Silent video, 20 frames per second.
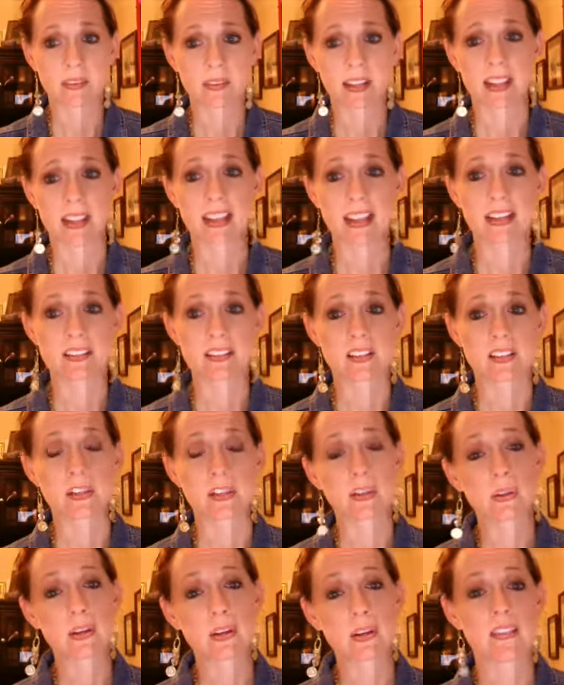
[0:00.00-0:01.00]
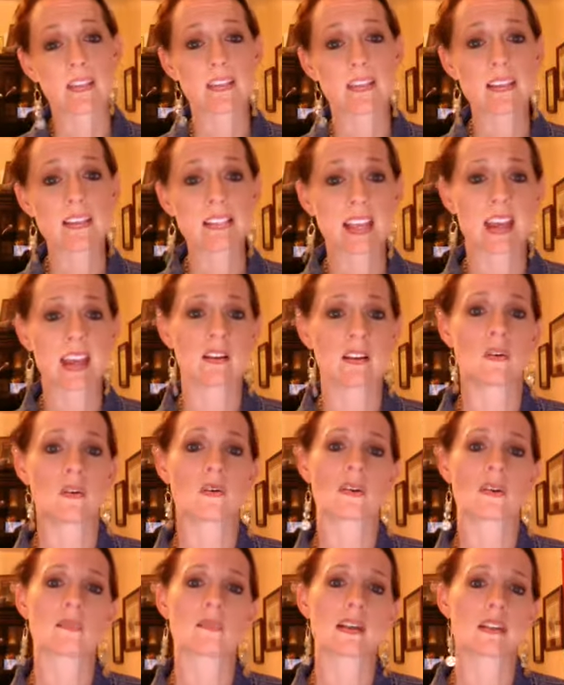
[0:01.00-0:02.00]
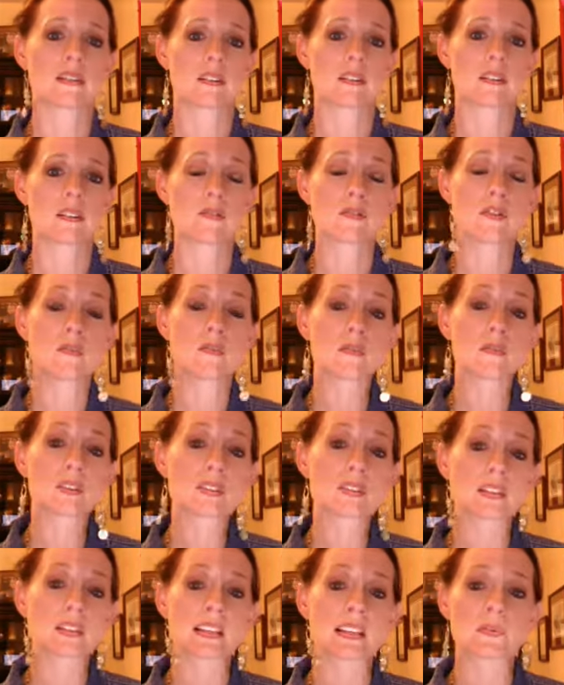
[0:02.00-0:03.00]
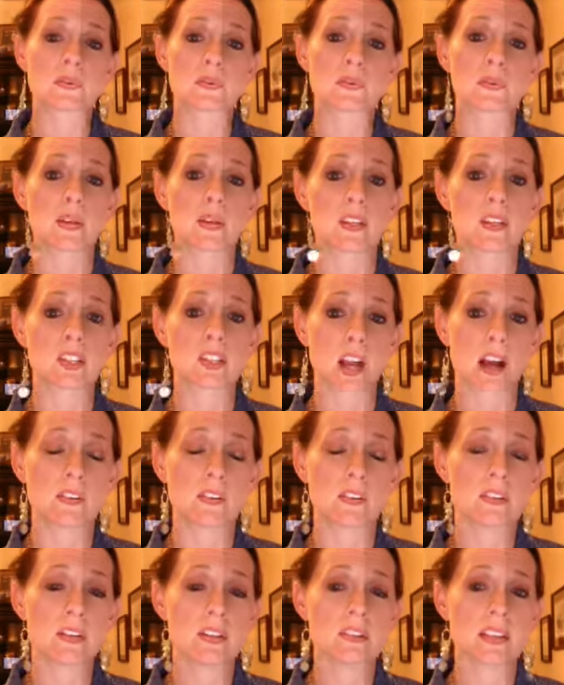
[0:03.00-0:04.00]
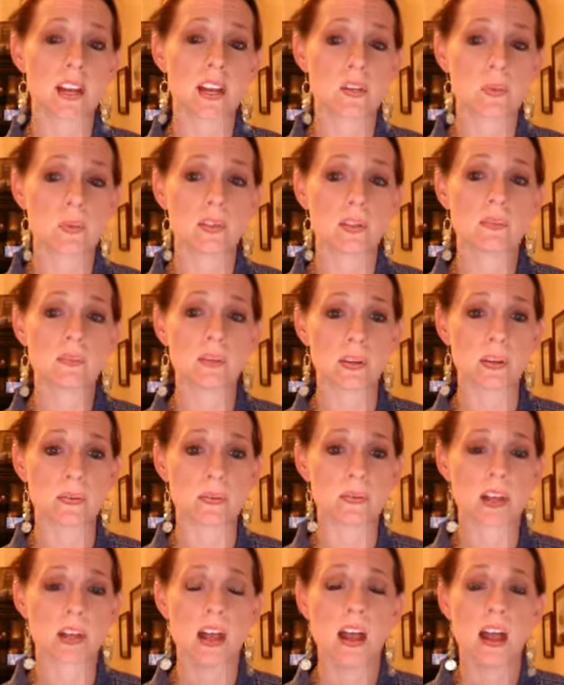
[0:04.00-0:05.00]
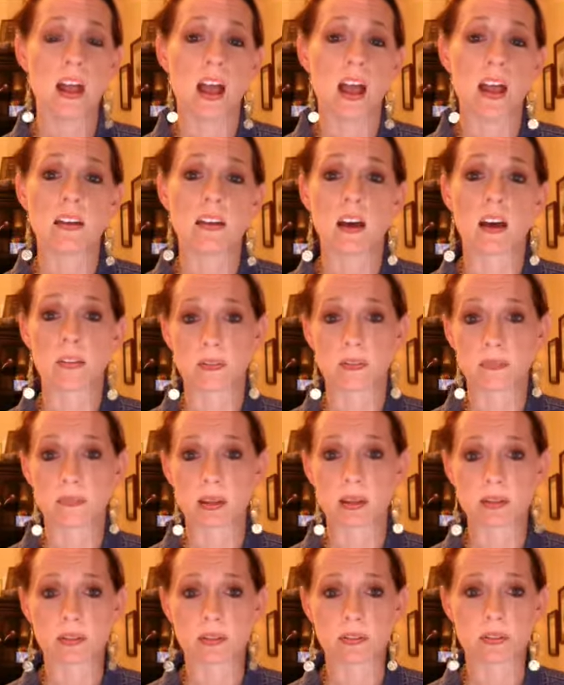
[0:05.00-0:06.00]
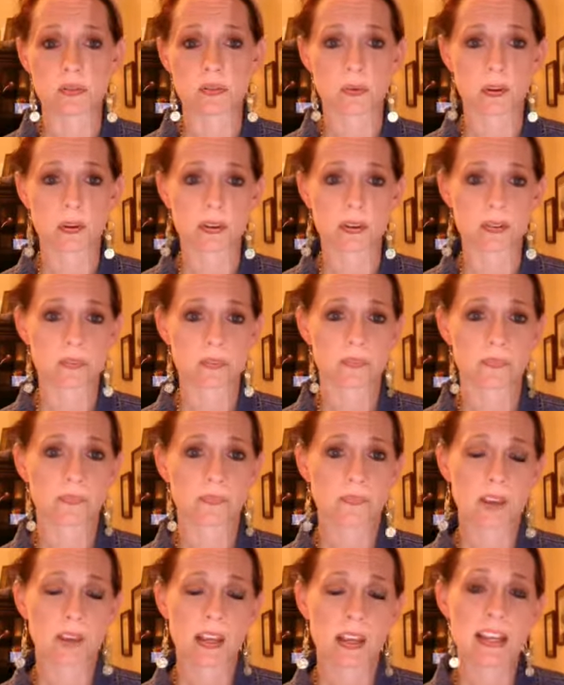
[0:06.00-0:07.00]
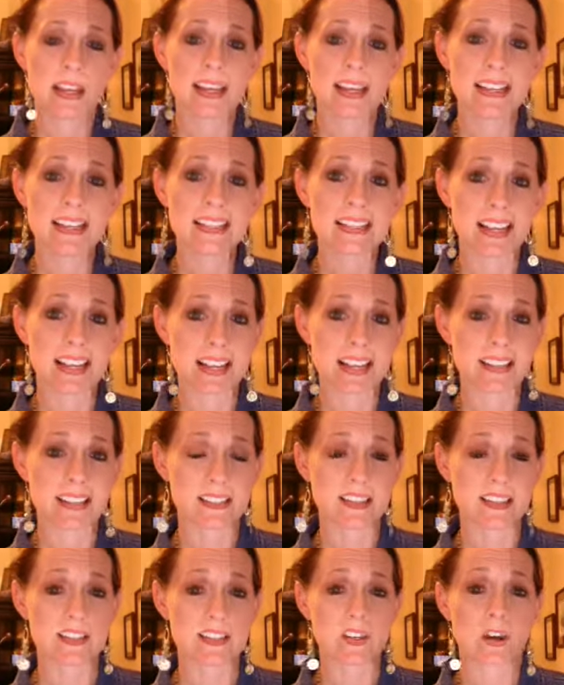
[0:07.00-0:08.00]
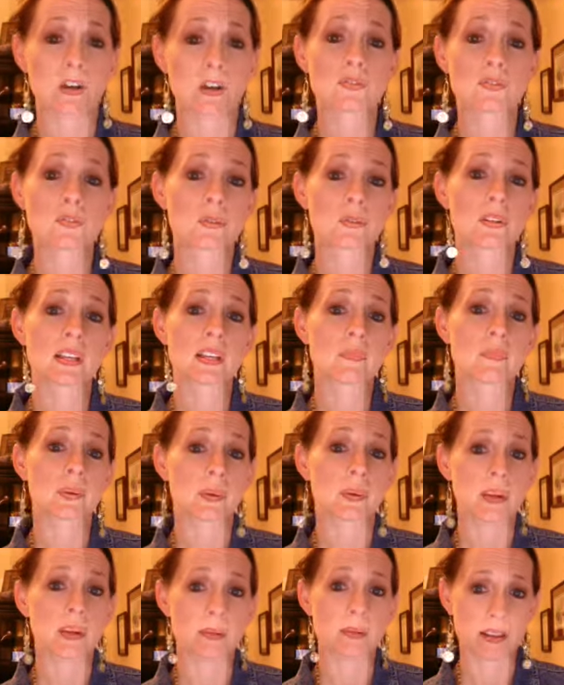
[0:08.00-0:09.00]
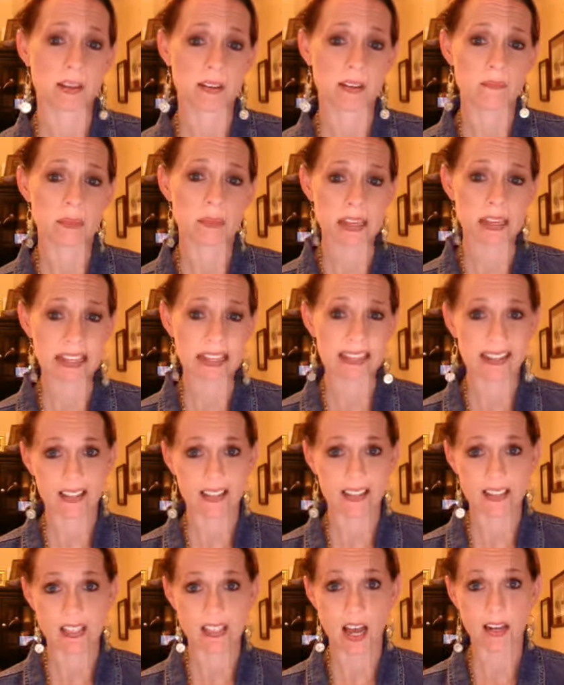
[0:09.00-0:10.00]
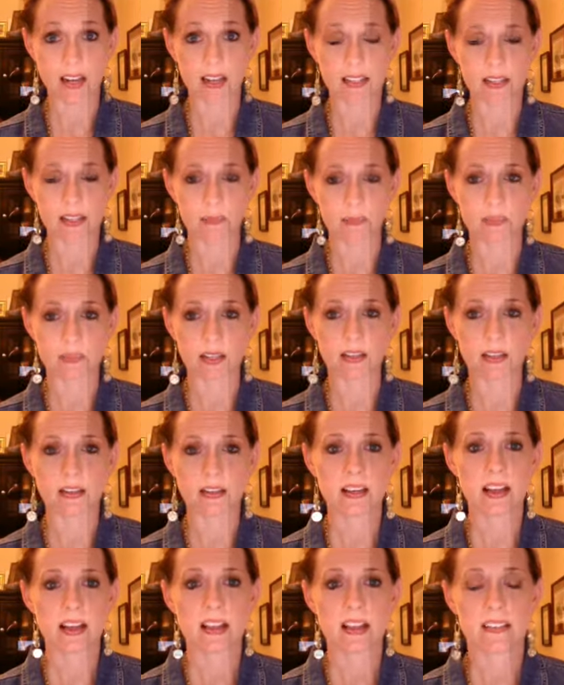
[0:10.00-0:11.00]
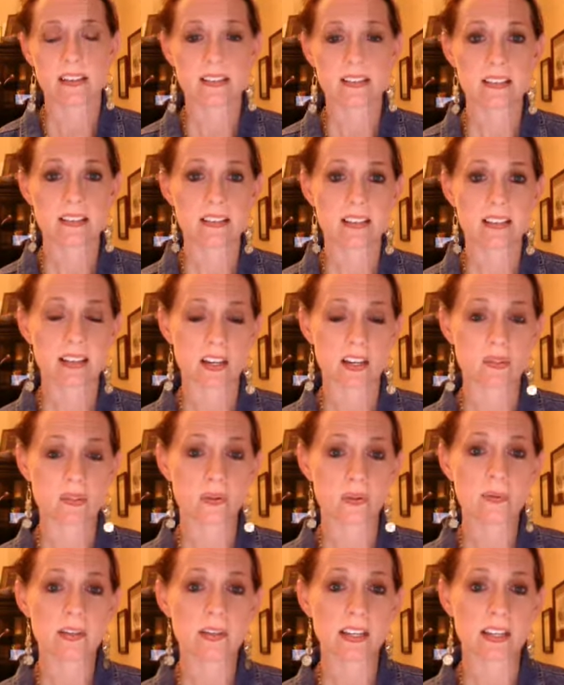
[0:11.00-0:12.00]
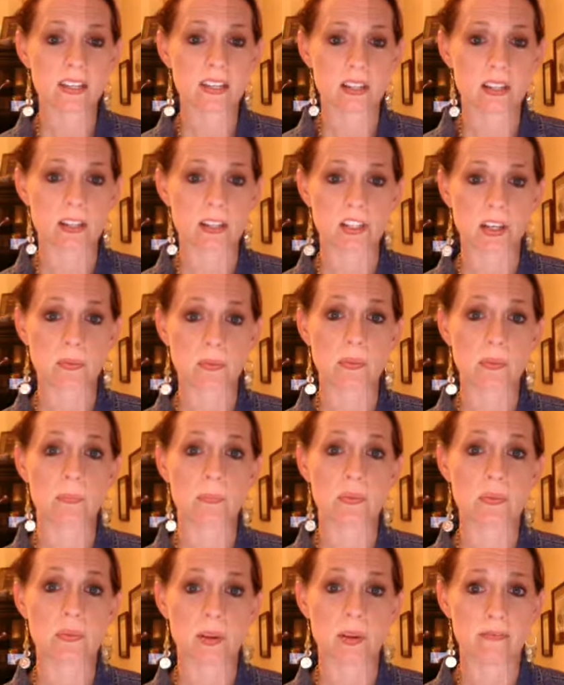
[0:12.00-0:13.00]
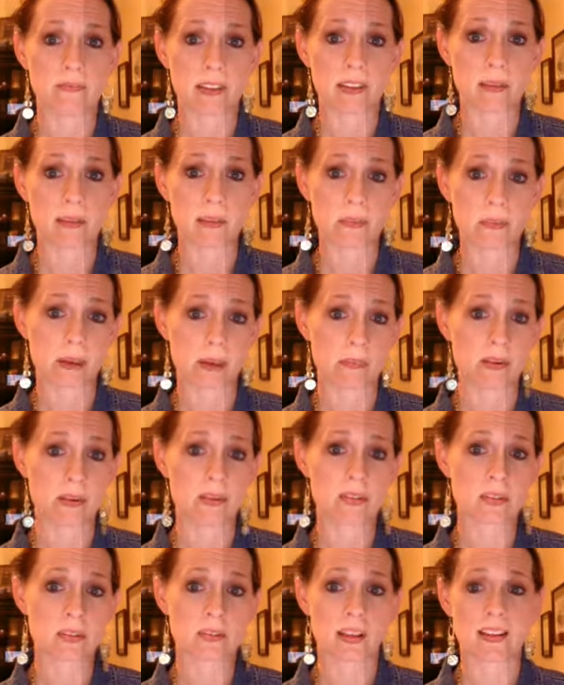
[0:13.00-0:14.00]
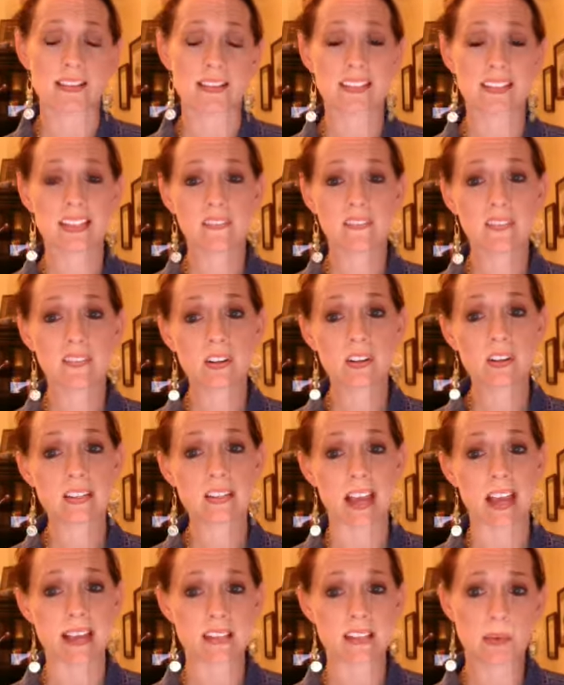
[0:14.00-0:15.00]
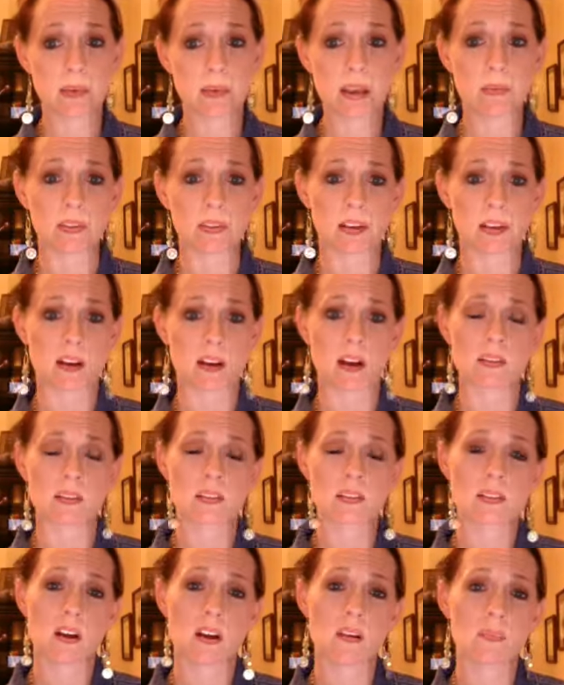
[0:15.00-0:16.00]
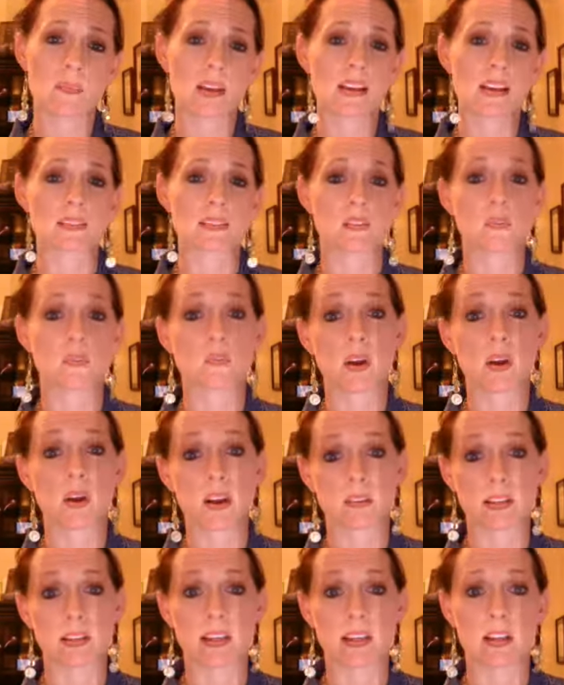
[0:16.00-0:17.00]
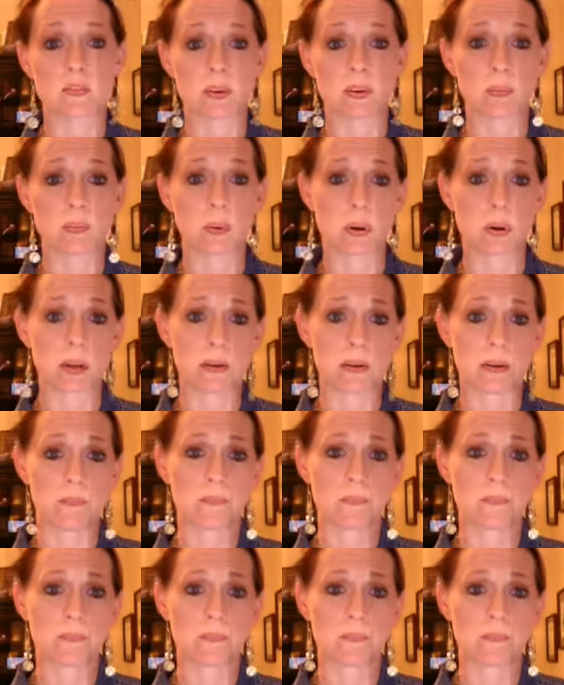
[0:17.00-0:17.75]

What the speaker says: It is included in this category because there are numerous links between childhood sexual abuse and other mental disorders. Incest is culturally prohibited, meaning that it's not accepted. This is a sexual relationship between family members, and it's difficult to estimate what the causes are because it rarely gets reported.